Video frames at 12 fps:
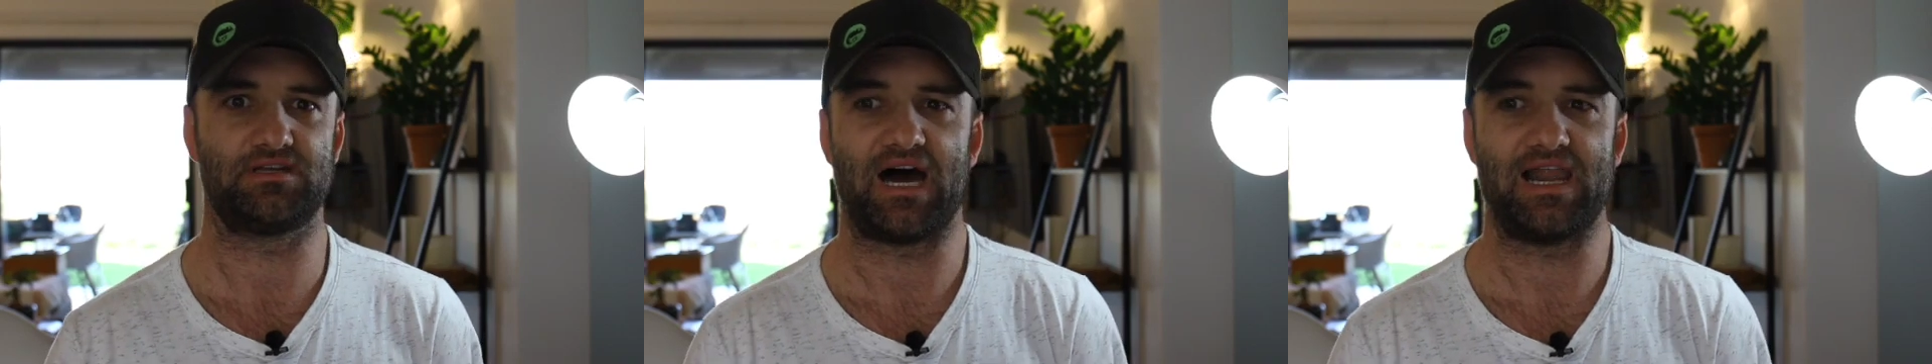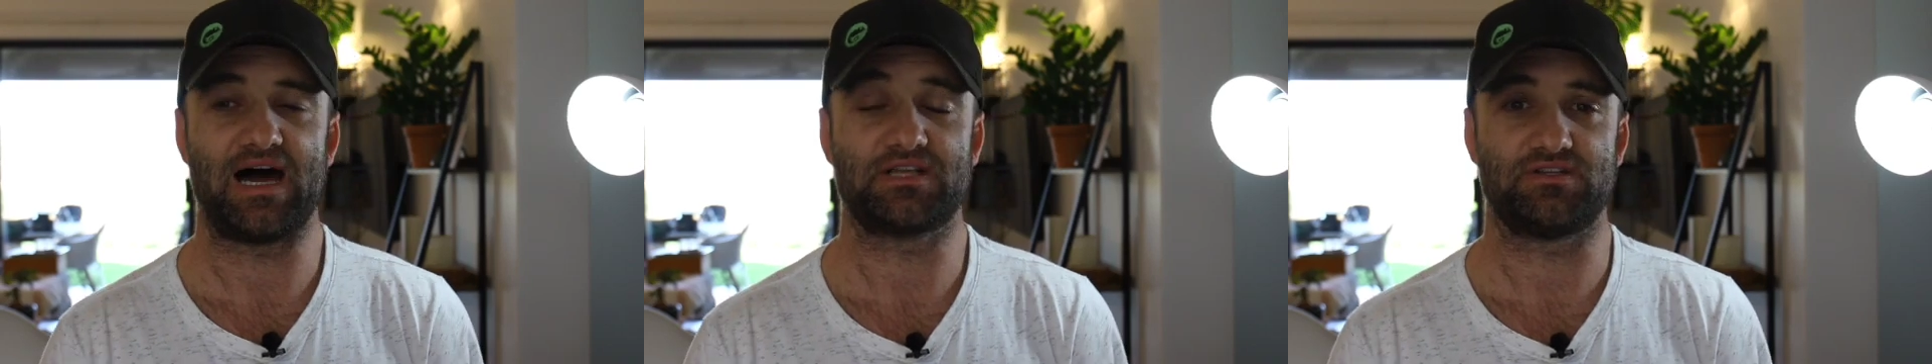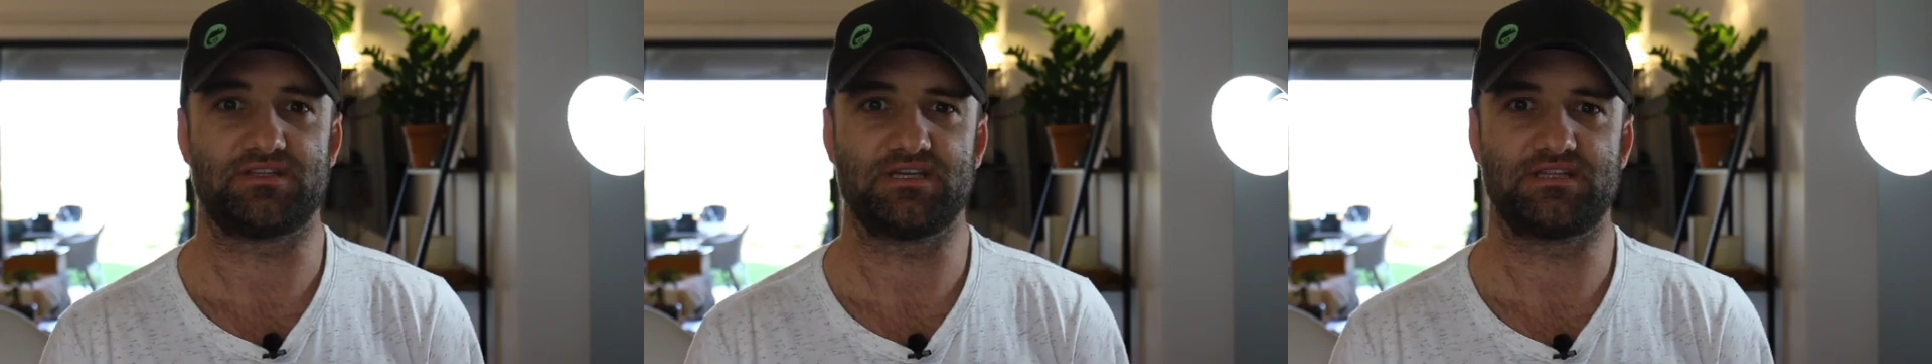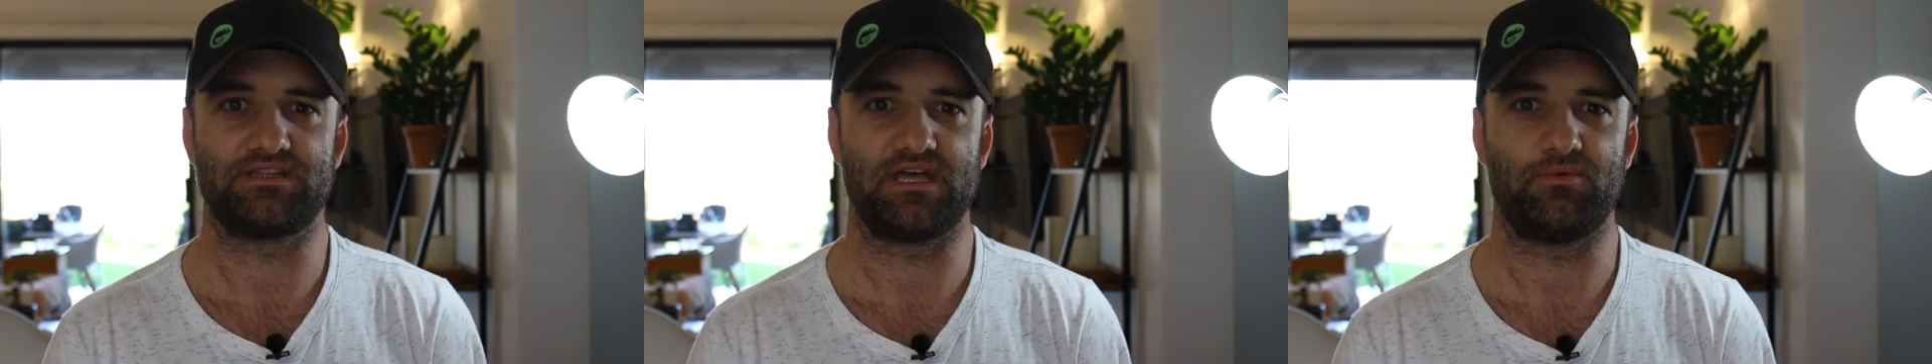I like to
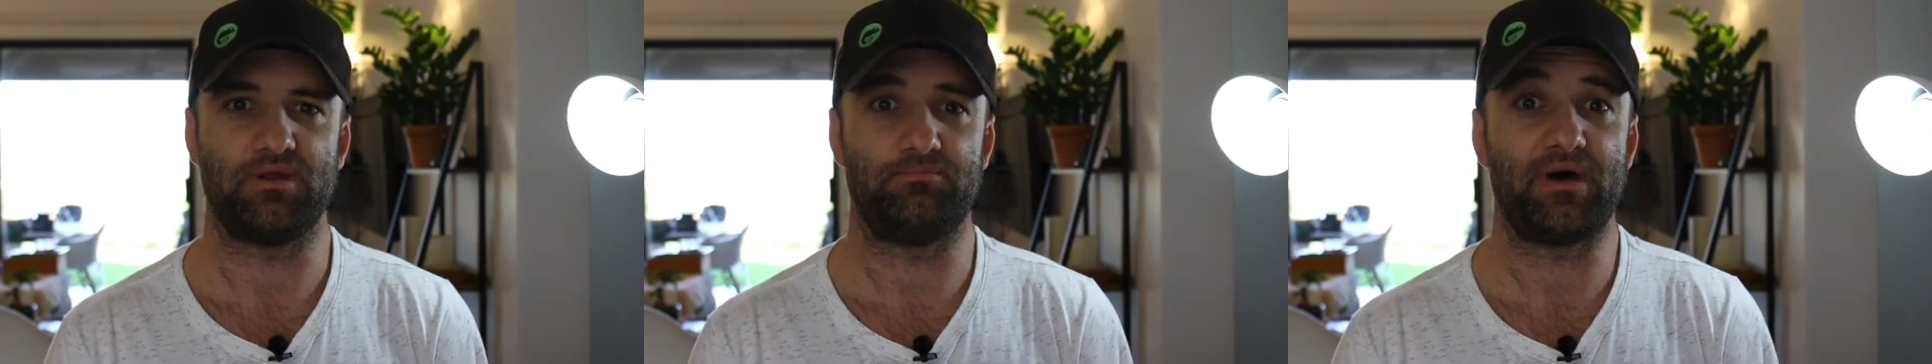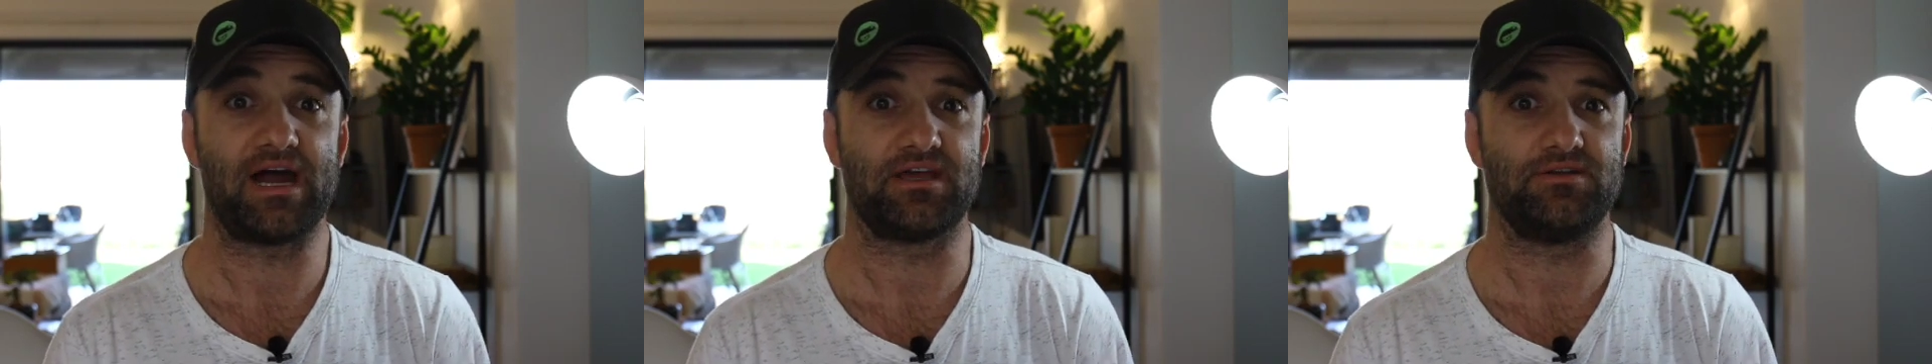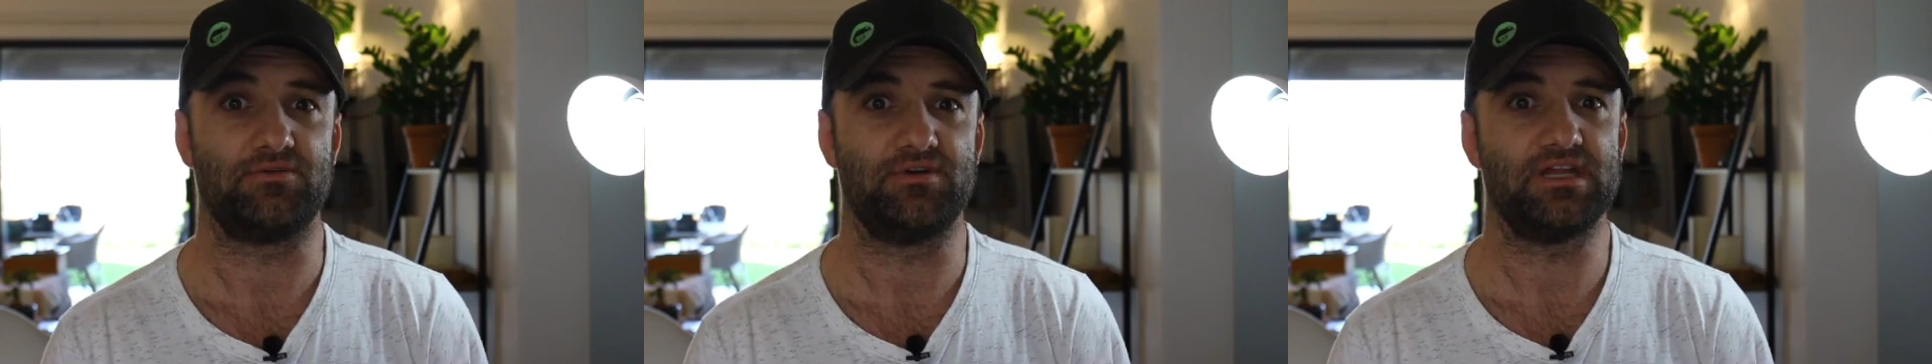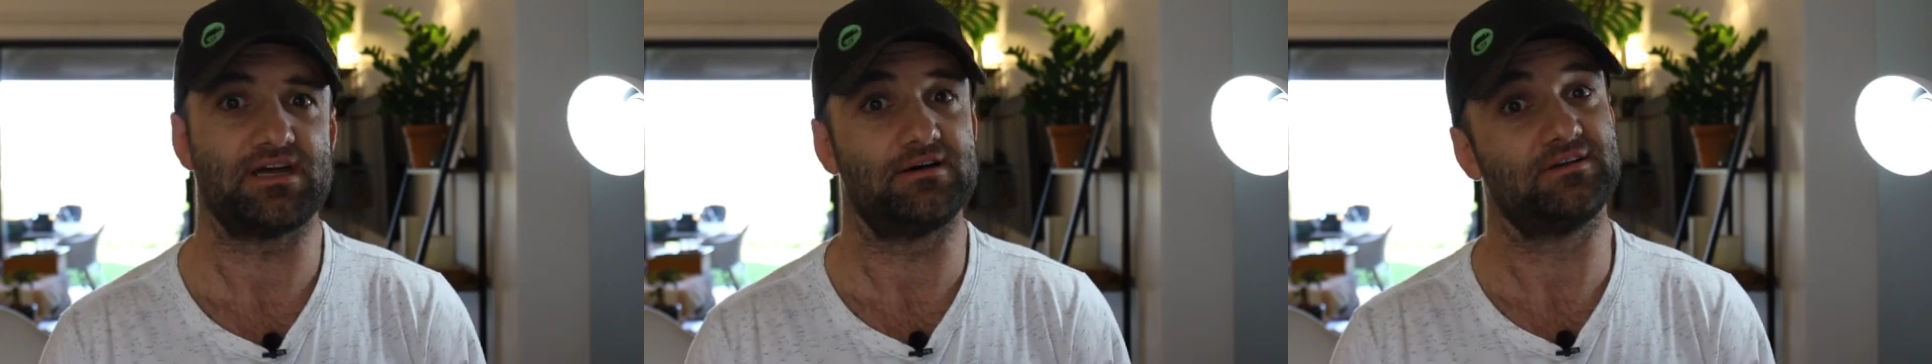think that they went back and
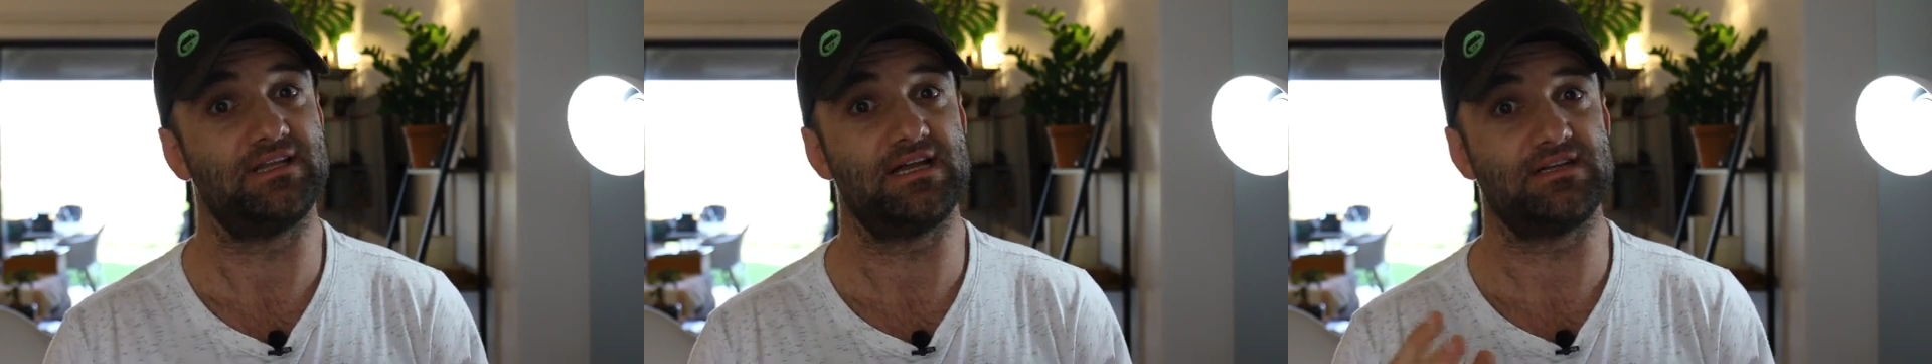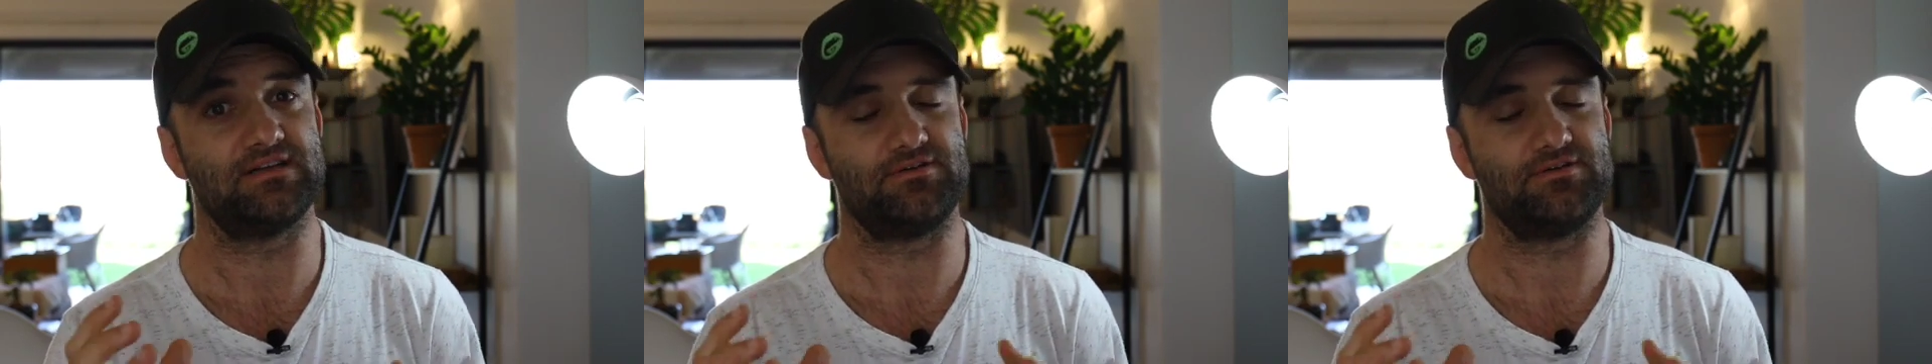recalculated